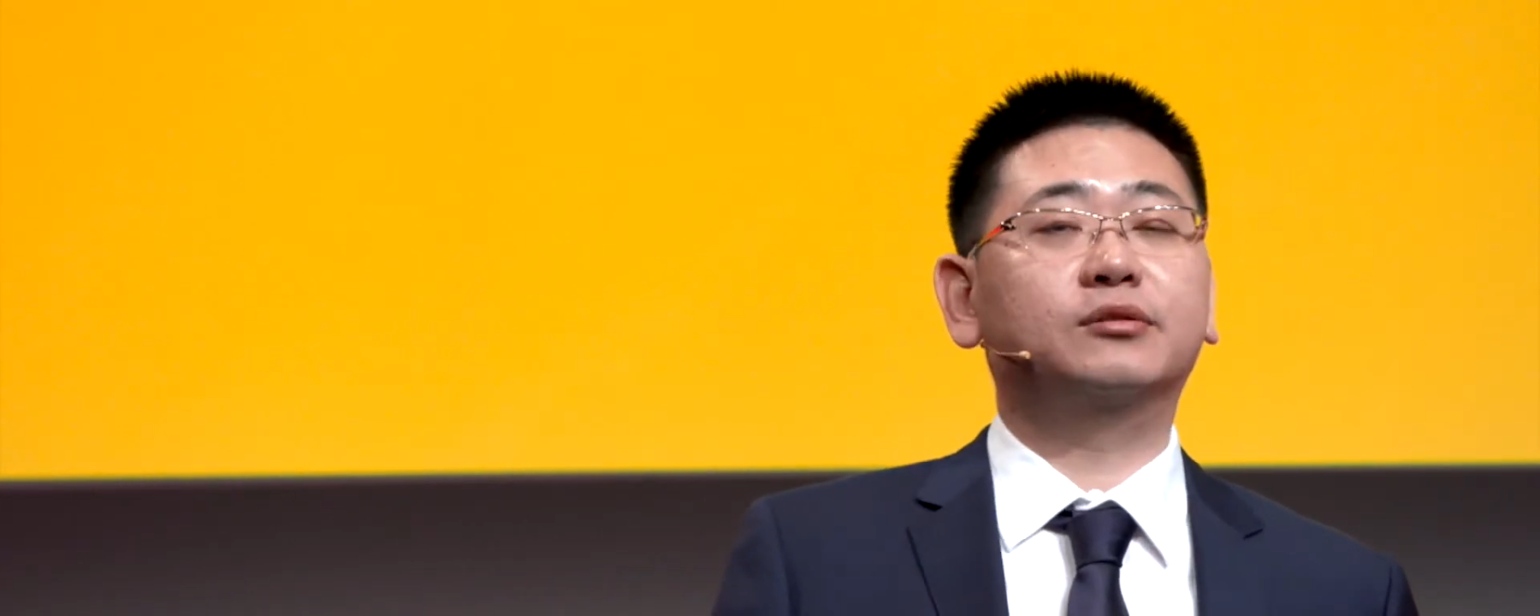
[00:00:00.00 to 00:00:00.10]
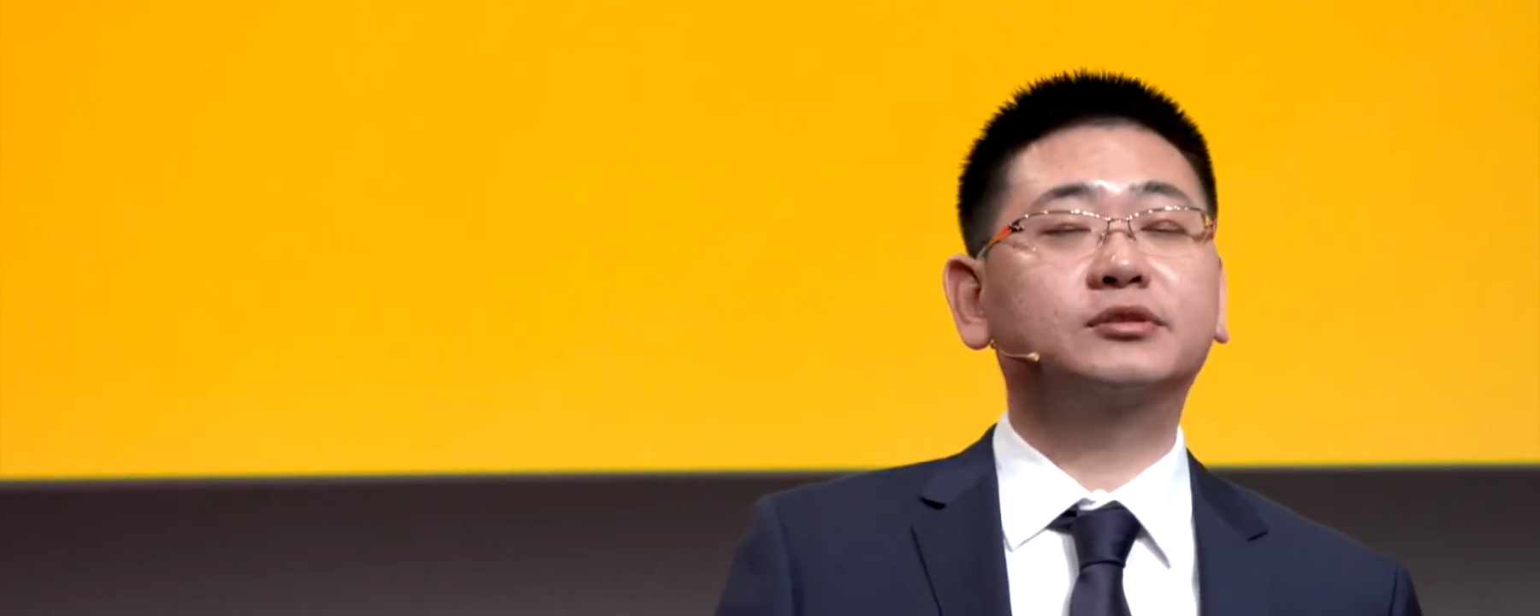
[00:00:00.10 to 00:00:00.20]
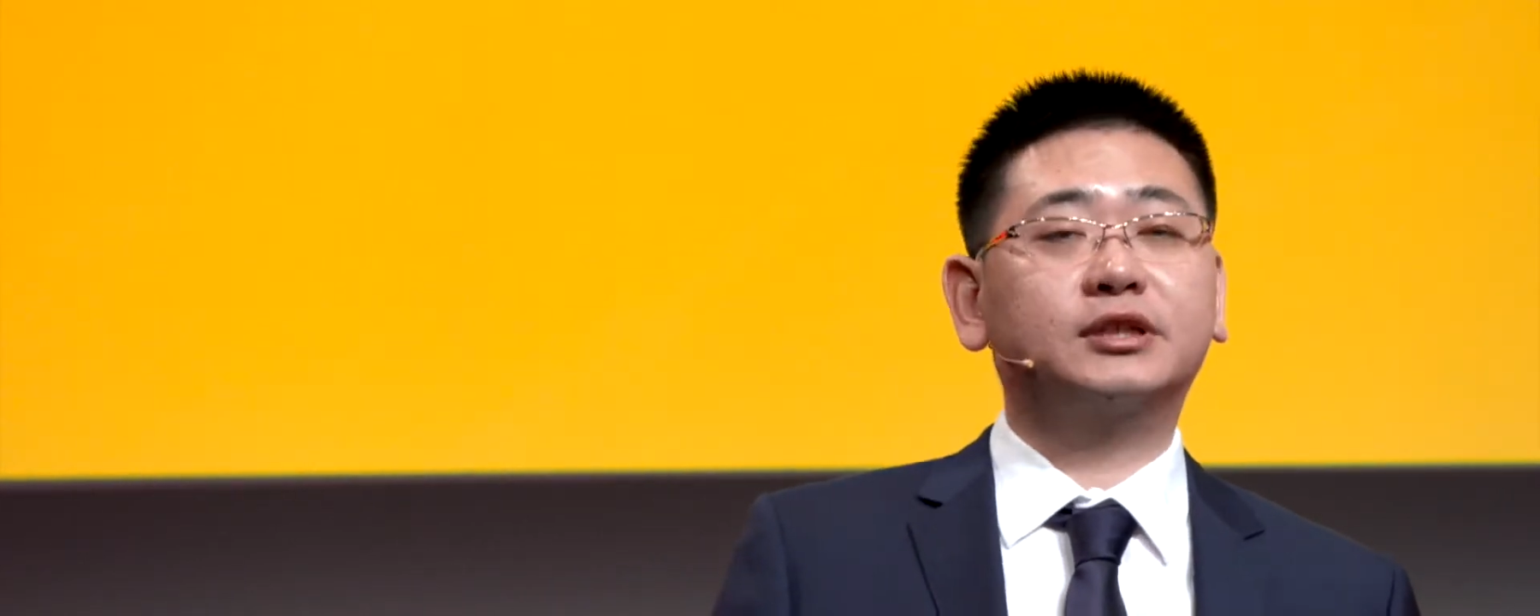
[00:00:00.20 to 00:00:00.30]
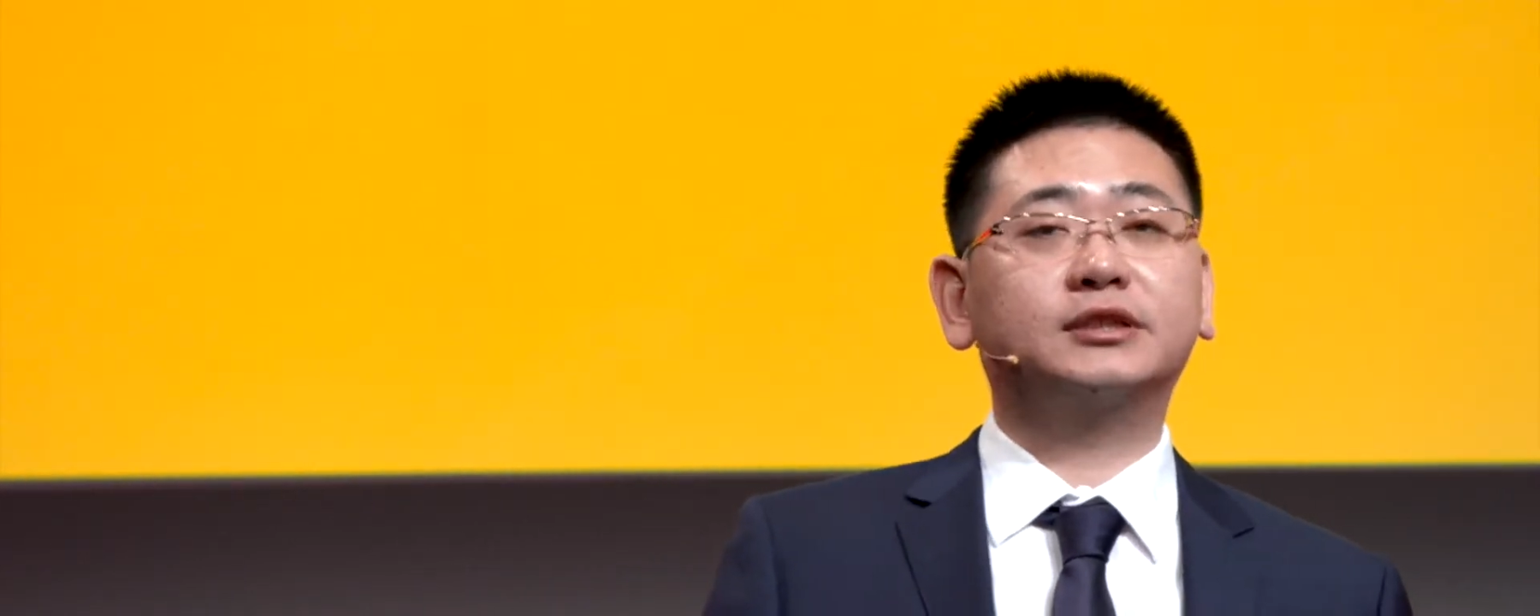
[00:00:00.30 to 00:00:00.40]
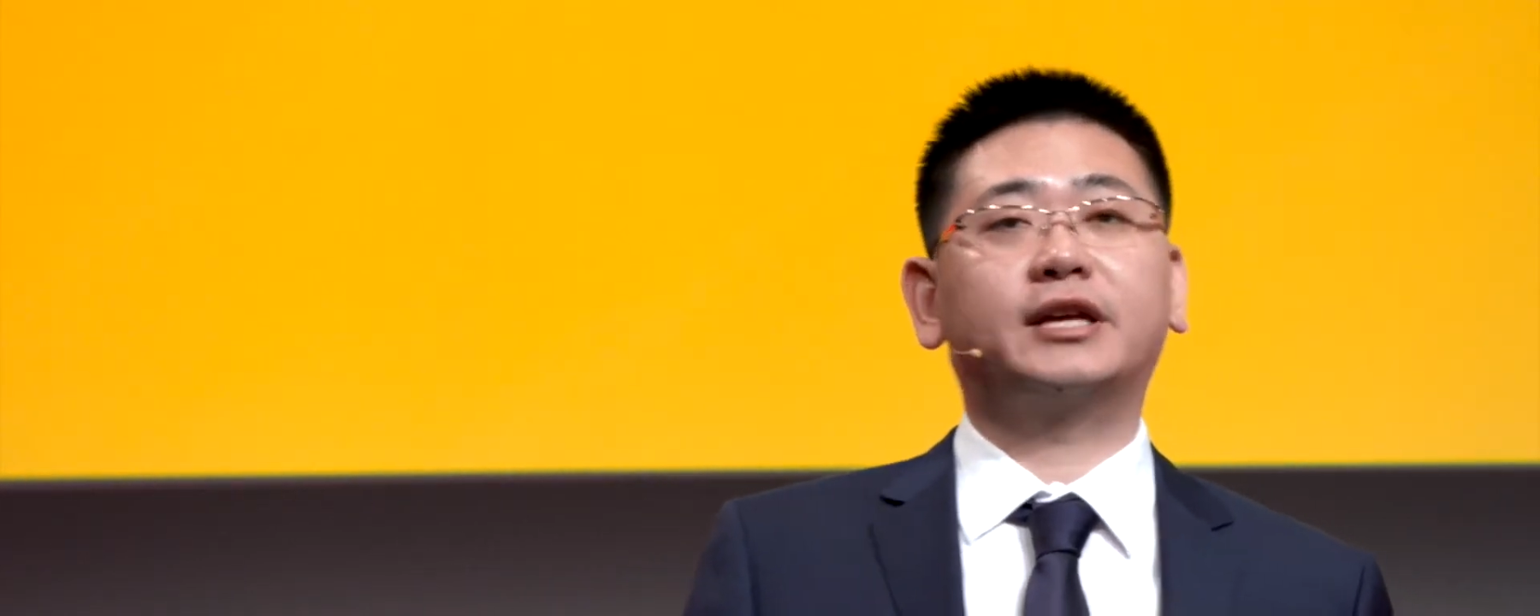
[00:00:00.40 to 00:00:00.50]

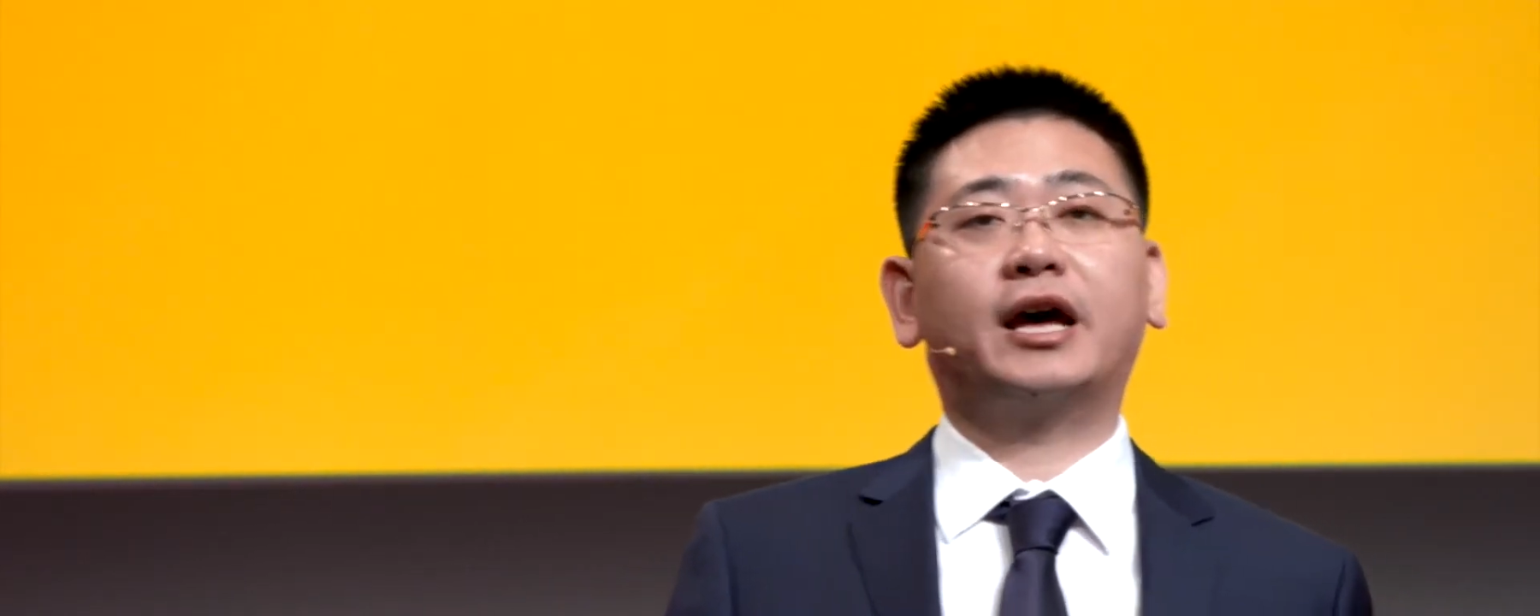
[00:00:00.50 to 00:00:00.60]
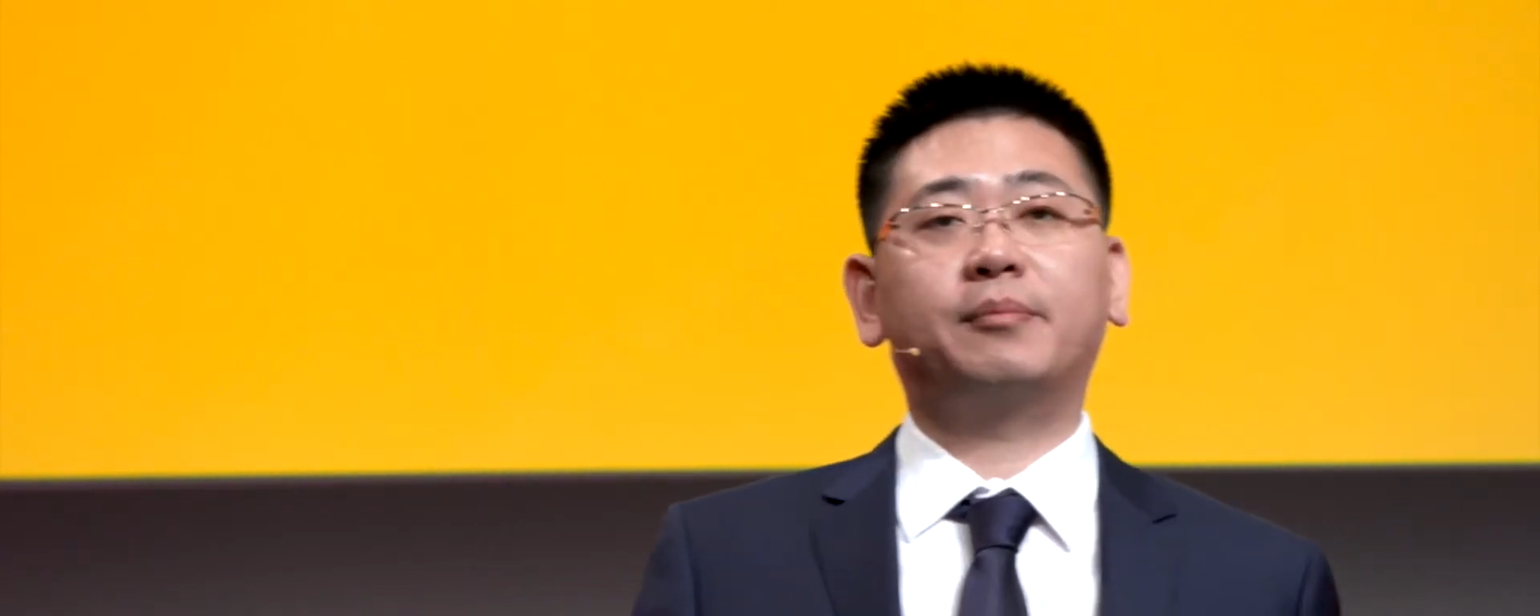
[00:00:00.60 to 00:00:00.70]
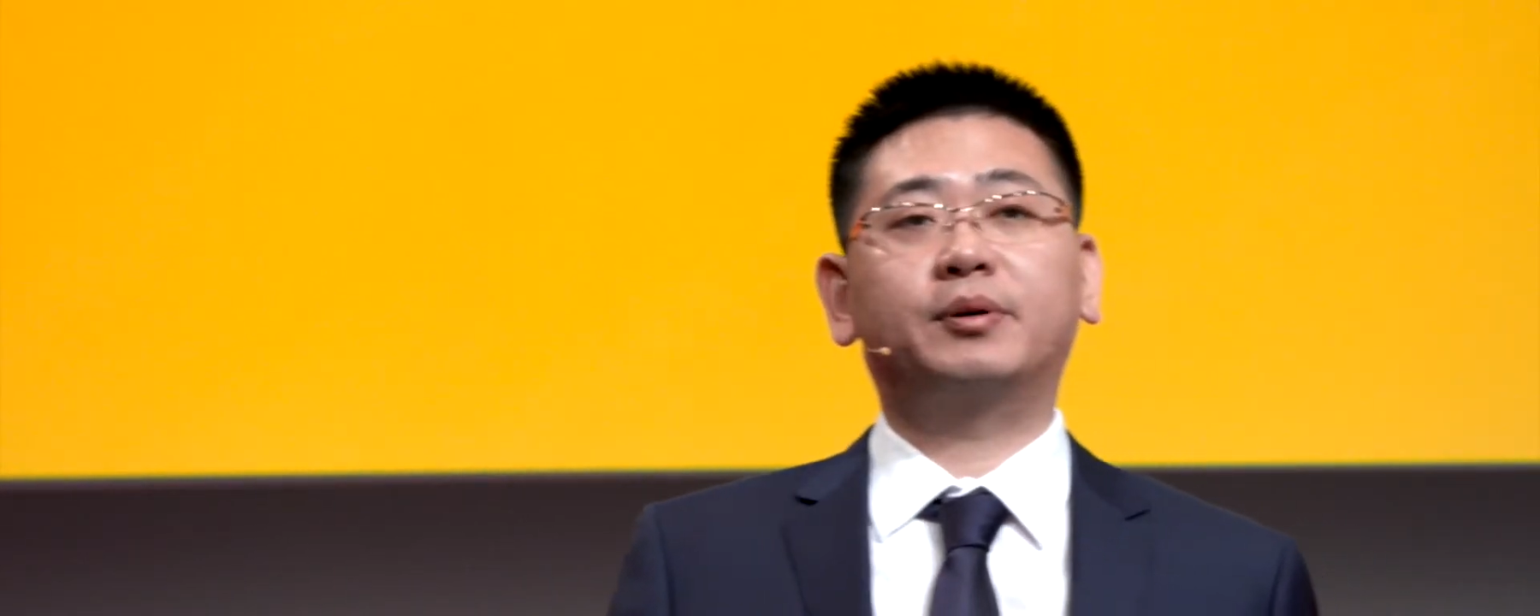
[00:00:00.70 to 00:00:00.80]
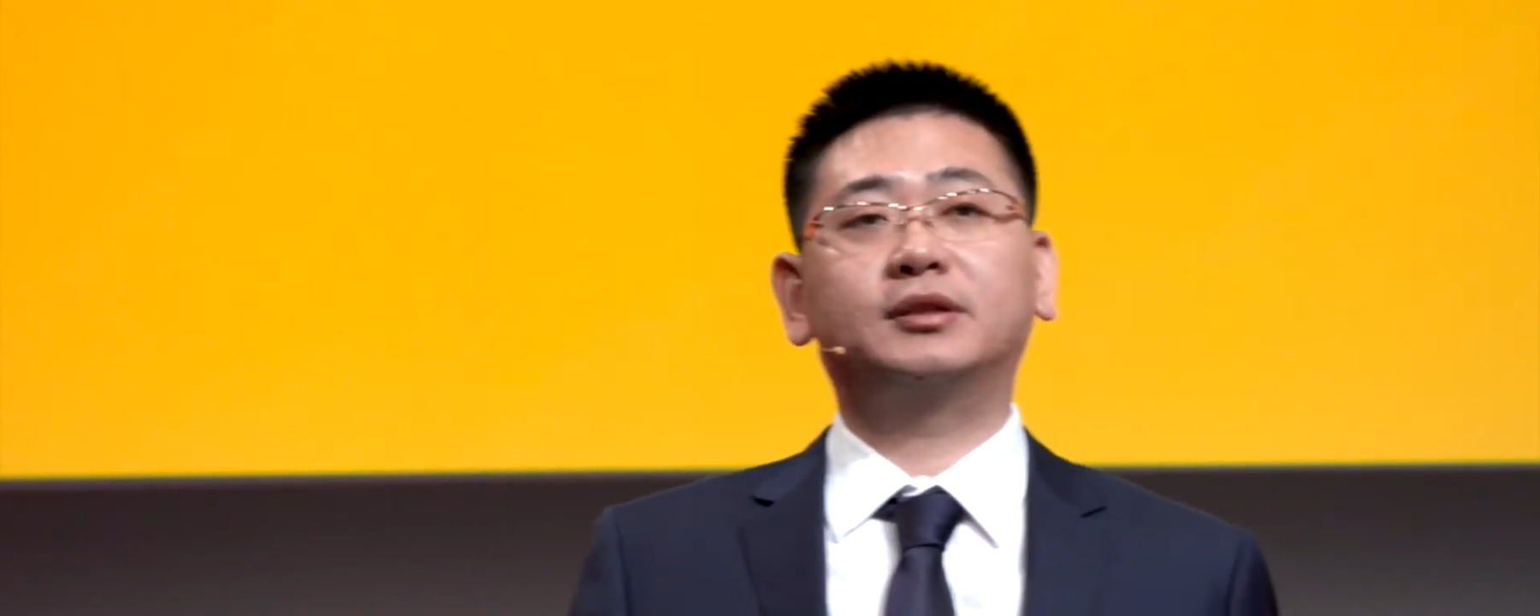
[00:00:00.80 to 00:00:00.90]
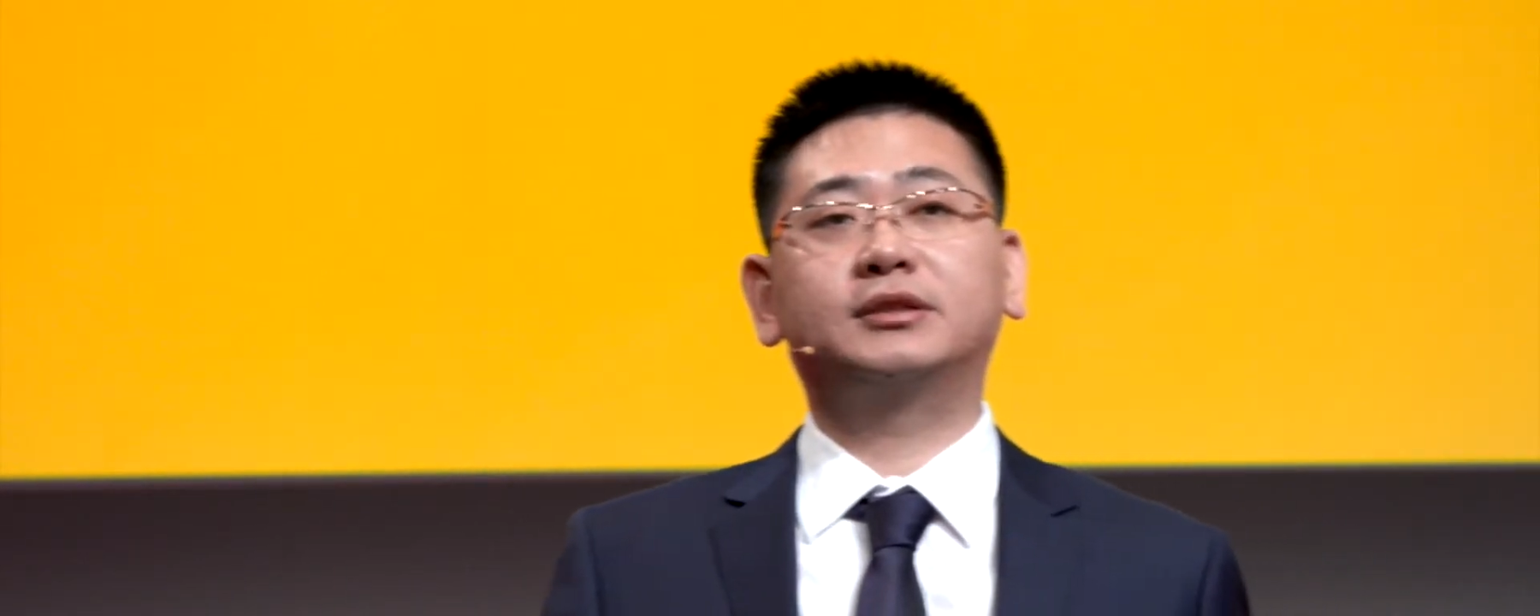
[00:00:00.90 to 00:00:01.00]
use this app,